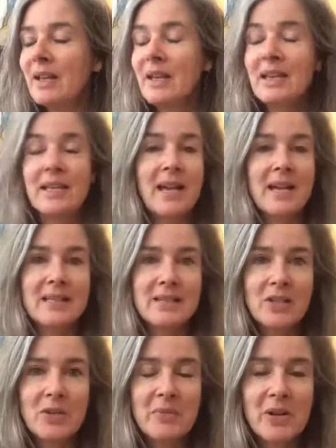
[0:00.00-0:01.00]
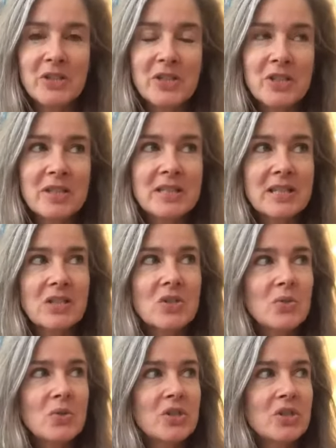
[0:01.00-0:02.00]
Yeah, so much
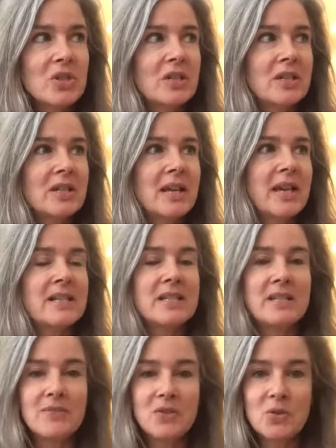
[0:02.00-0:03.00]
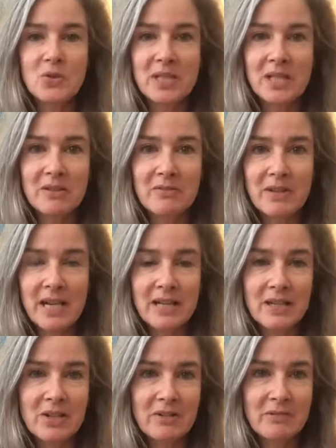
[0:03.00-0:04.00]
distortion and difficulty
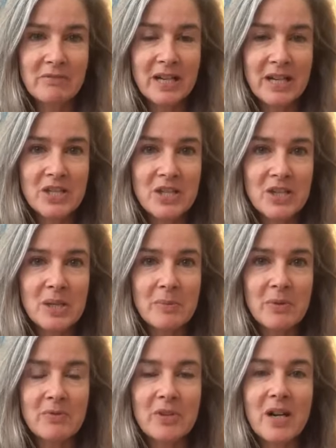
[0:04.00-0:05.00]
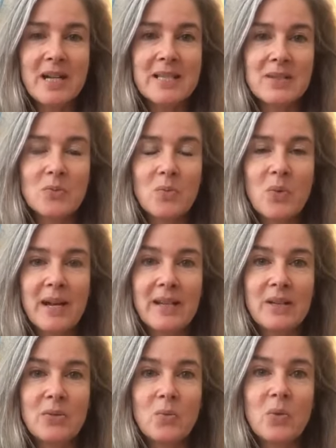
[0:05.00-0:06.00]
in relationship arises
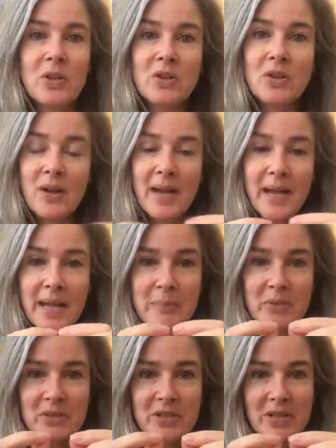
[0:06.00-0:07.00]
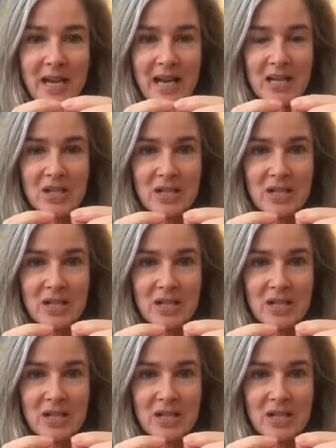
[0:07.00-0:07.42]
when we're not able to actually